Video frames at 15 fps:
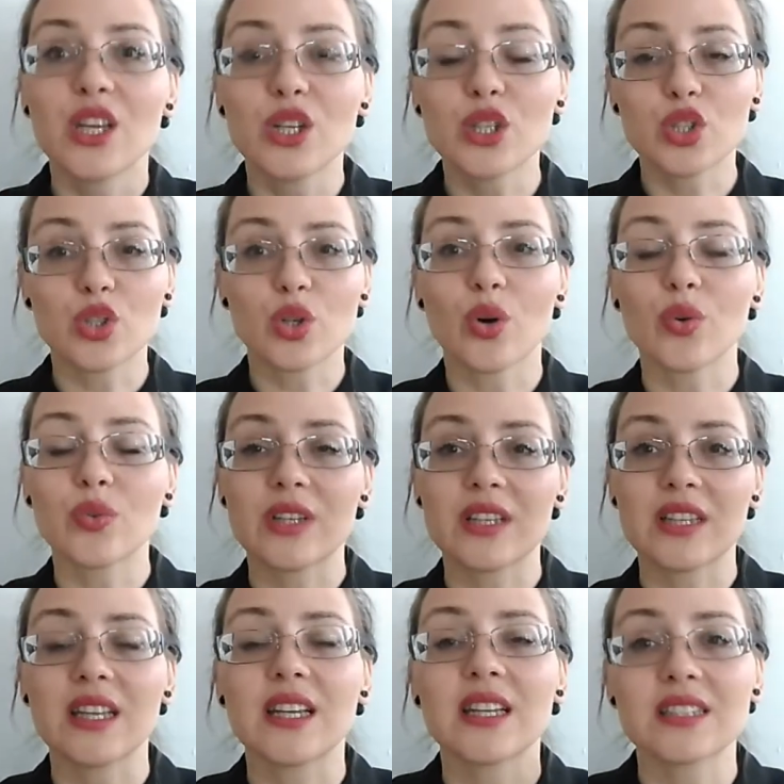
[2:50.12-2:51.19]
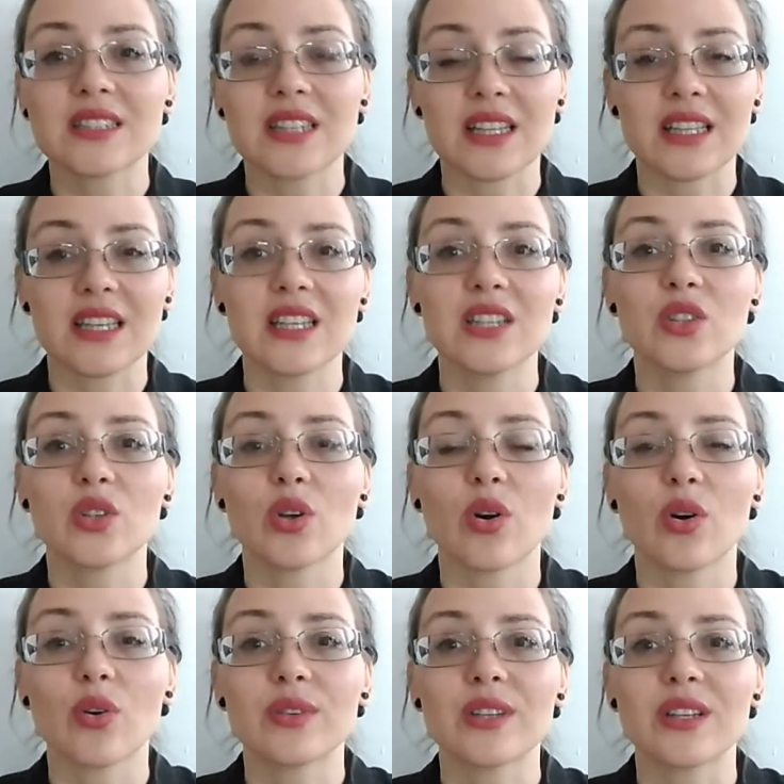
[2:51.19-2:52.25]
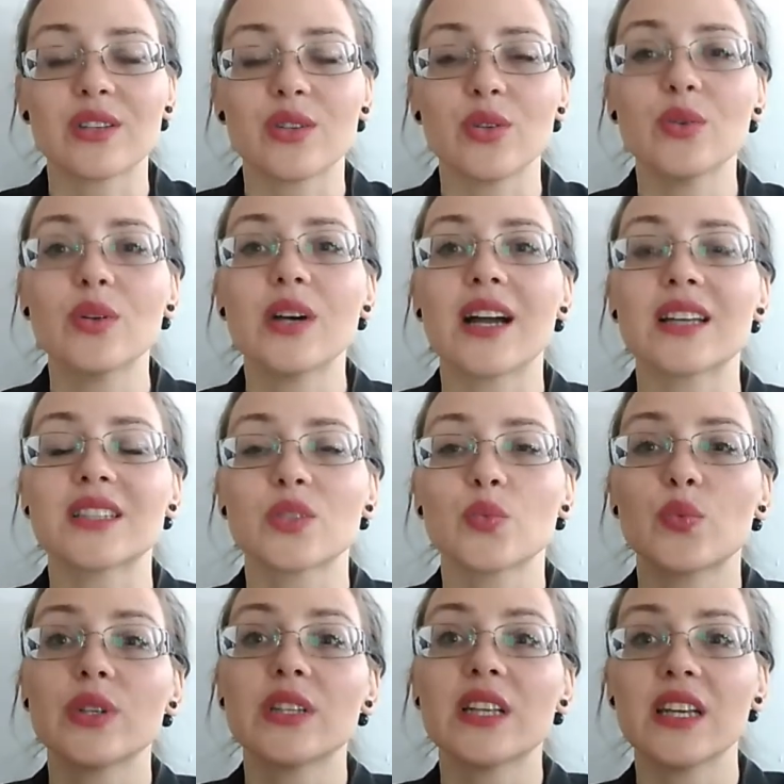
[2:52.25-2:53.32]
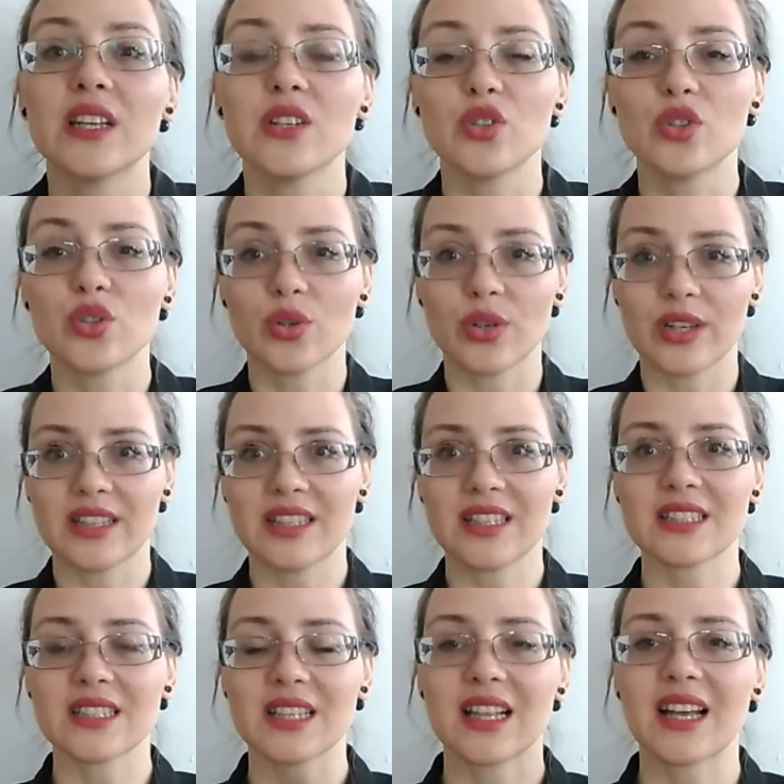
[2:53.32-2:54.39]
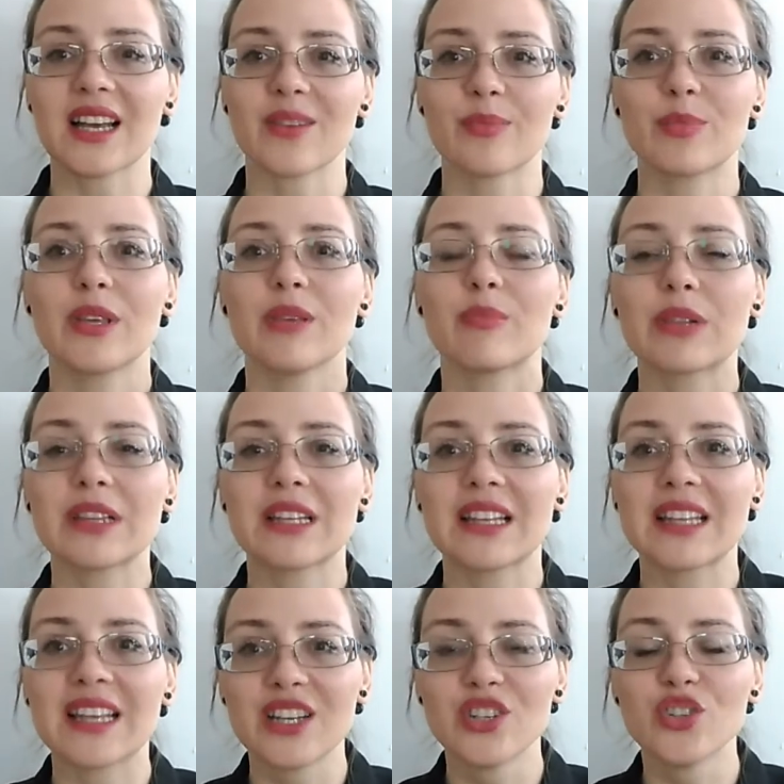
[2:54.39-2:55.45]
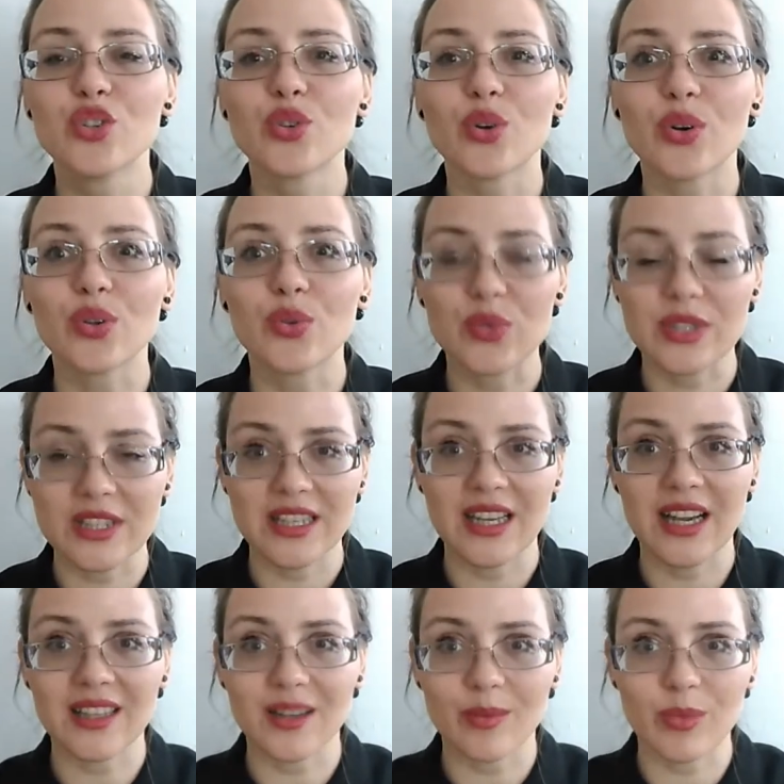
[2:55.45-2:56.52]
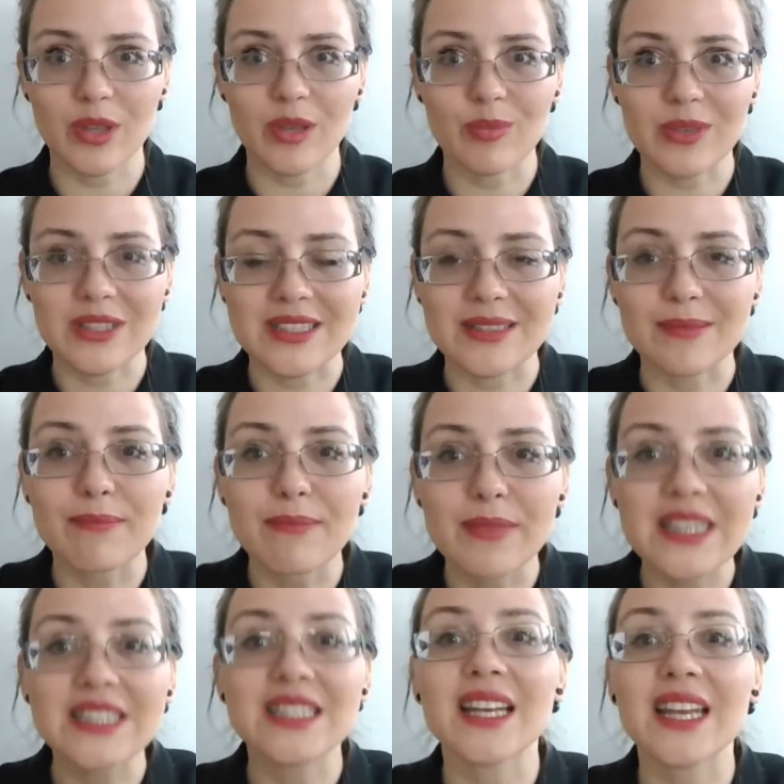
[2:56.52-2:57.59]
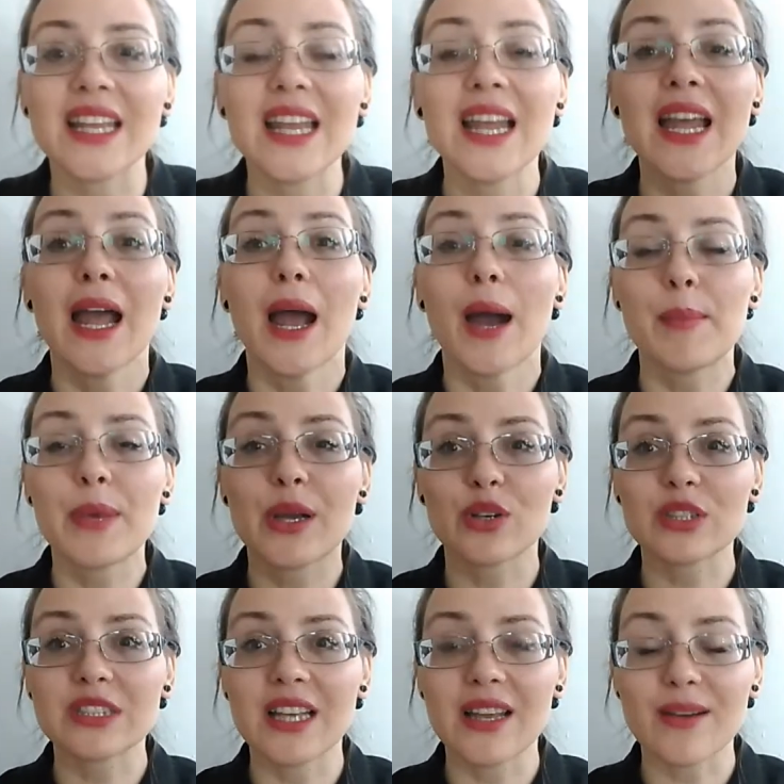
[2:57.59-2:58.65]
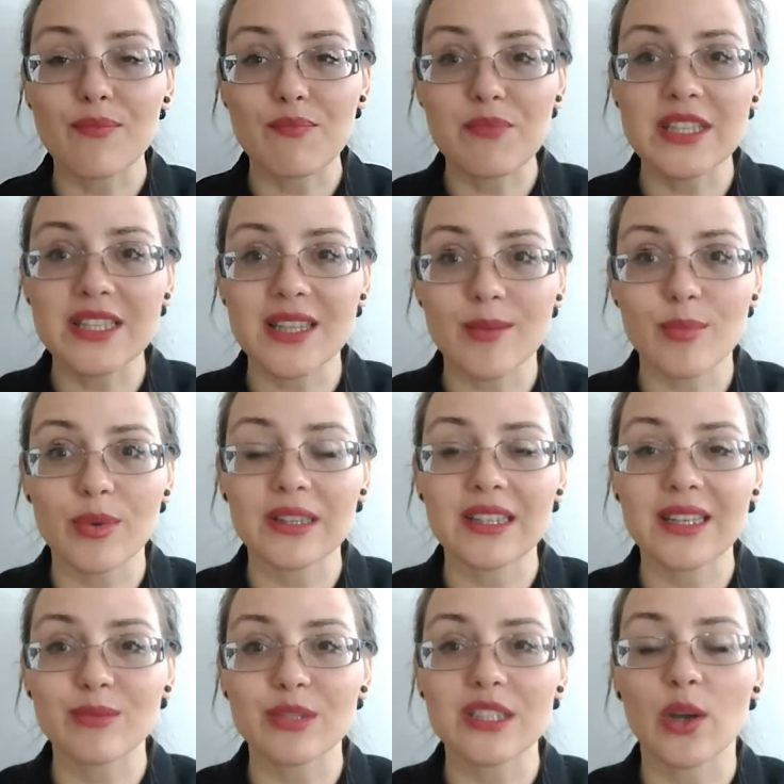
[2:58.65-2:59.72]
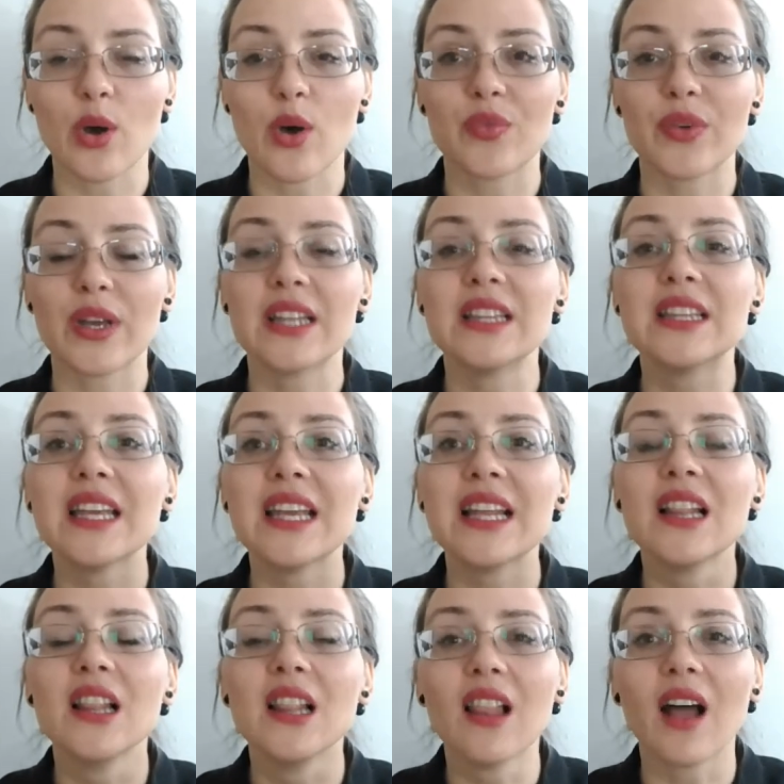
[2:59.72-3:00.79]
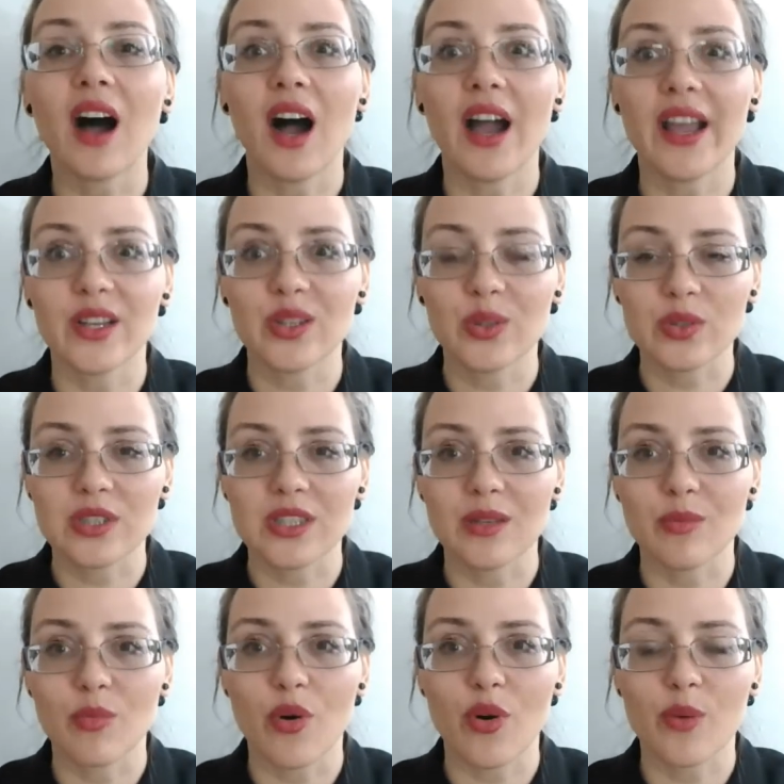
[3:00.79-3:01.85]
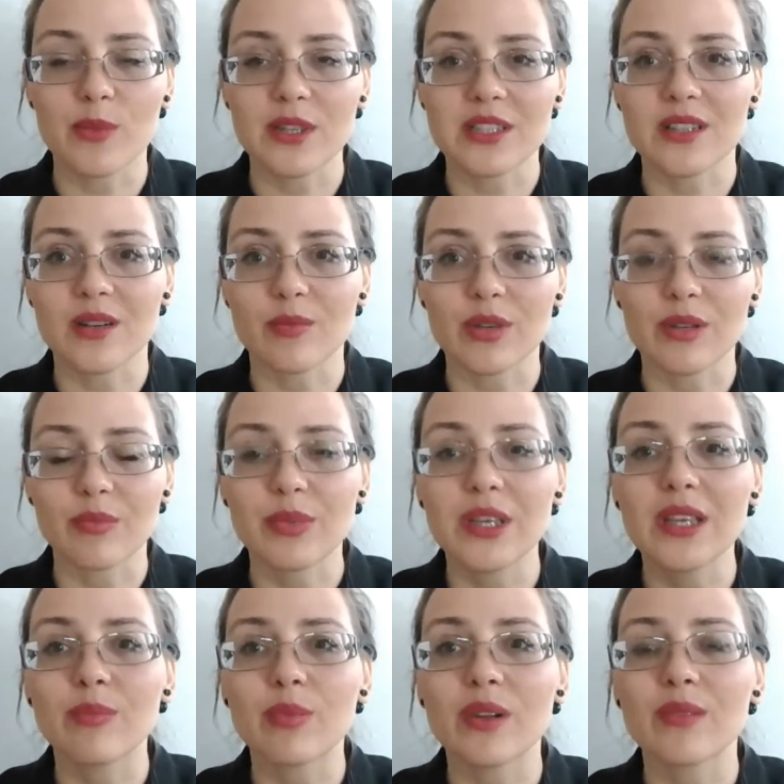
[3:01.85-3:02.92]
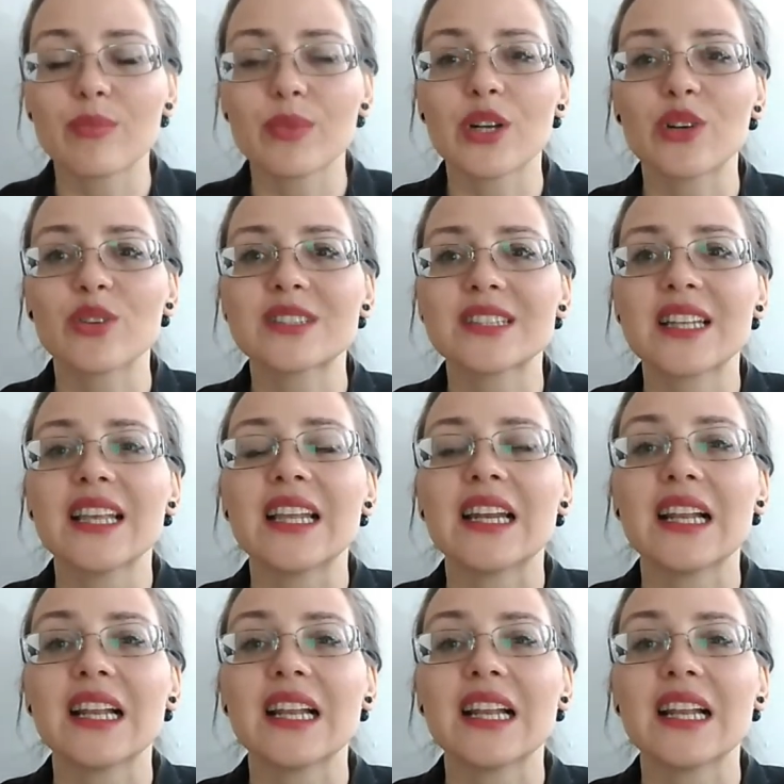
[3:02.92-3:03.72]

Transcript: he showed the things that he thought that you guys would enjoy. And there's a lot of people that enjoy to see other people's misery because they're miserable themselves, and they like to see more miserable people because they